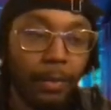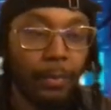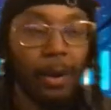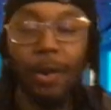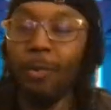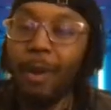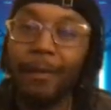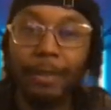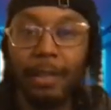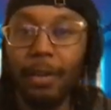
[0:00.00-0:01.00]
well,
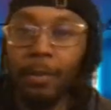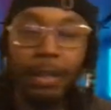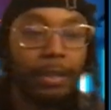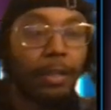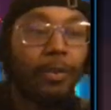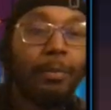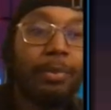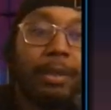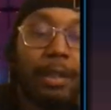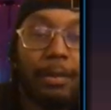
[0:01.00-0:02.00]
whoever yo was
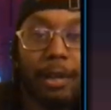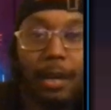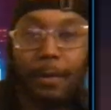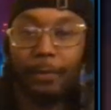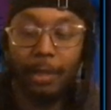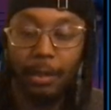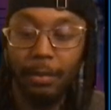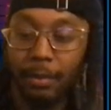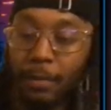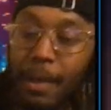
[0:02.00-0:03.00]
homeboy yo coffee
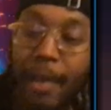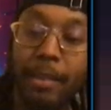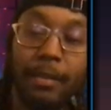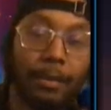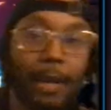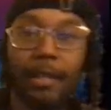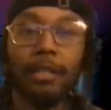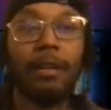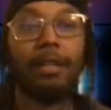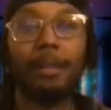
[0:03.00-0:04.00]
yo, you got you gotta
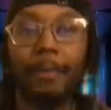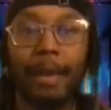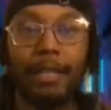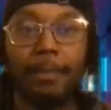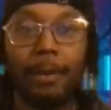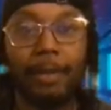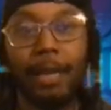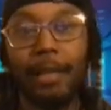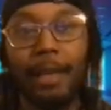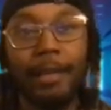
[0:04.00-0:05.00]
talk to your mans about
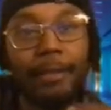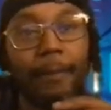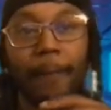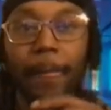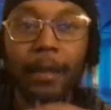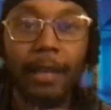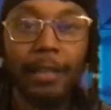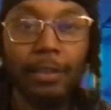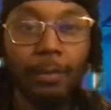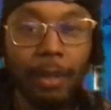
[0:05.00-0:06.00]
that. Like
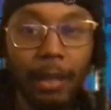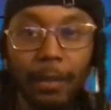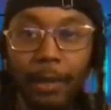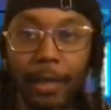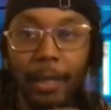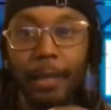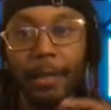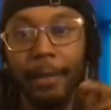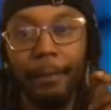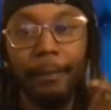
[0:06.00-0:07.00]
that's no good right there, yo.